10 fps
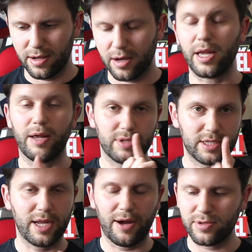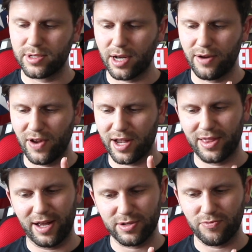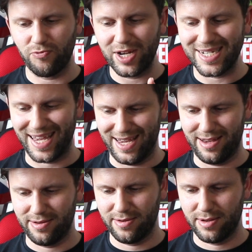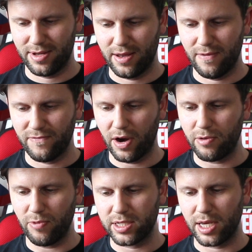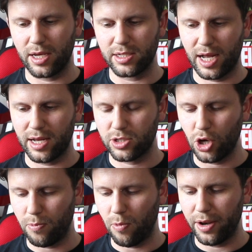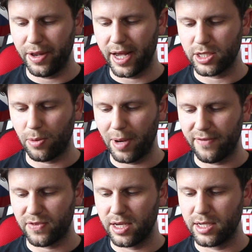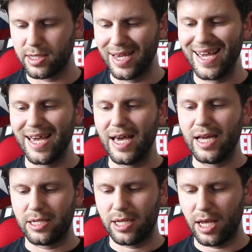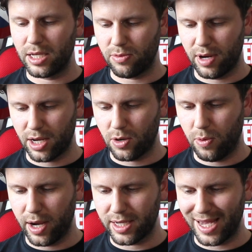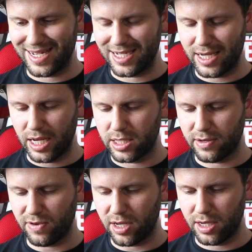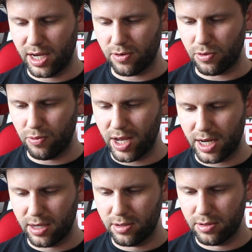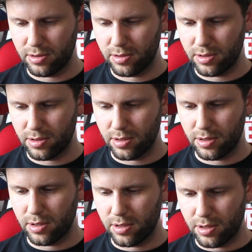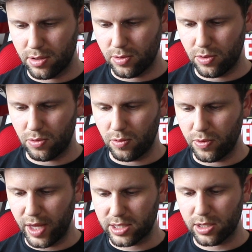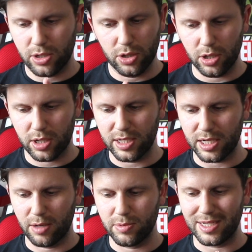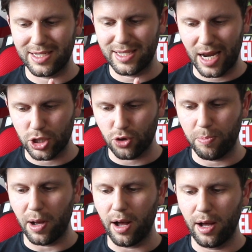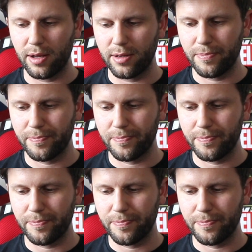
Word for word: Okay, that was that was kind of like, that was risky very risky because that top one there, top left, is teetering quite extensively. Now green, oh, that's good because that comes the central part.